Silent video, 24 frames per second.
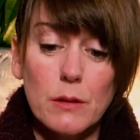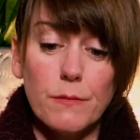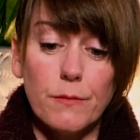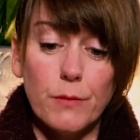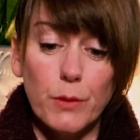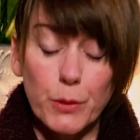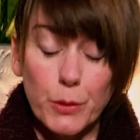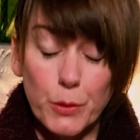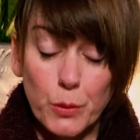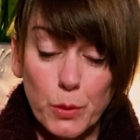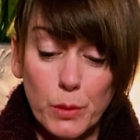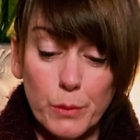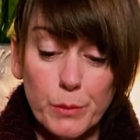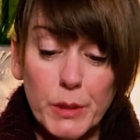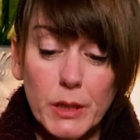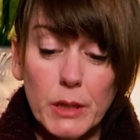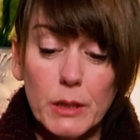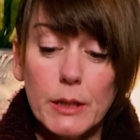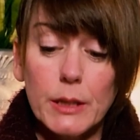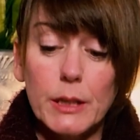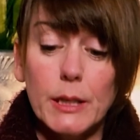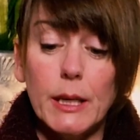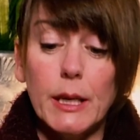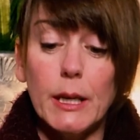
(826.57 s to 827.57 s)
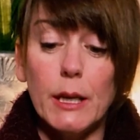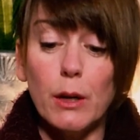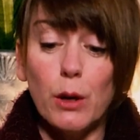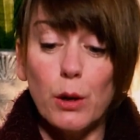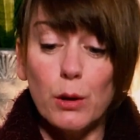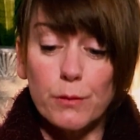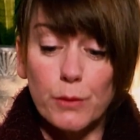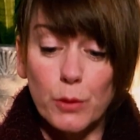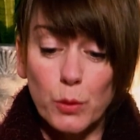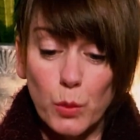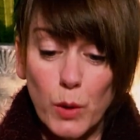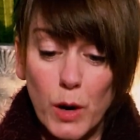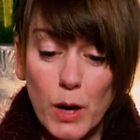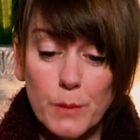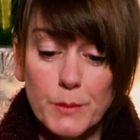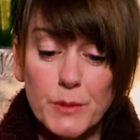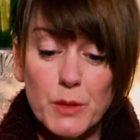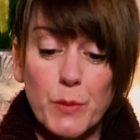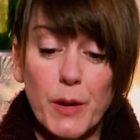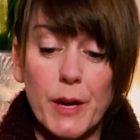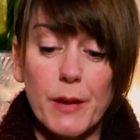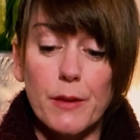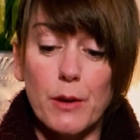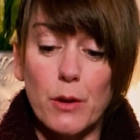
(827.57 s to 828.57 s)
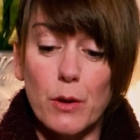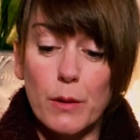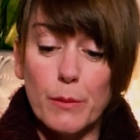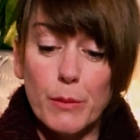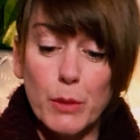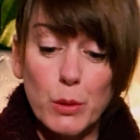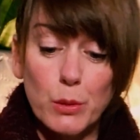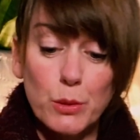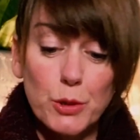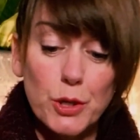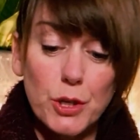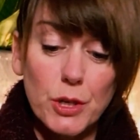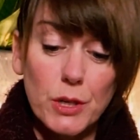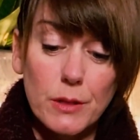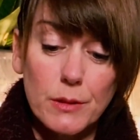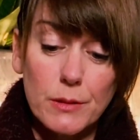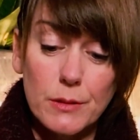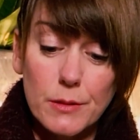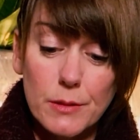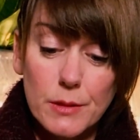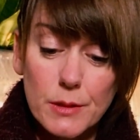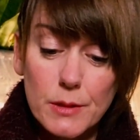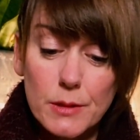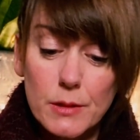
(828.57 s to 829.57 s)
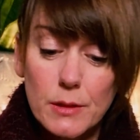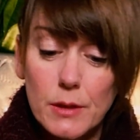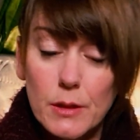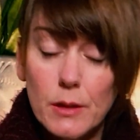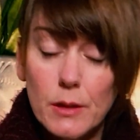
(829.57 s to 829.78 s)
vulnerability, overwhelmed by their emotions.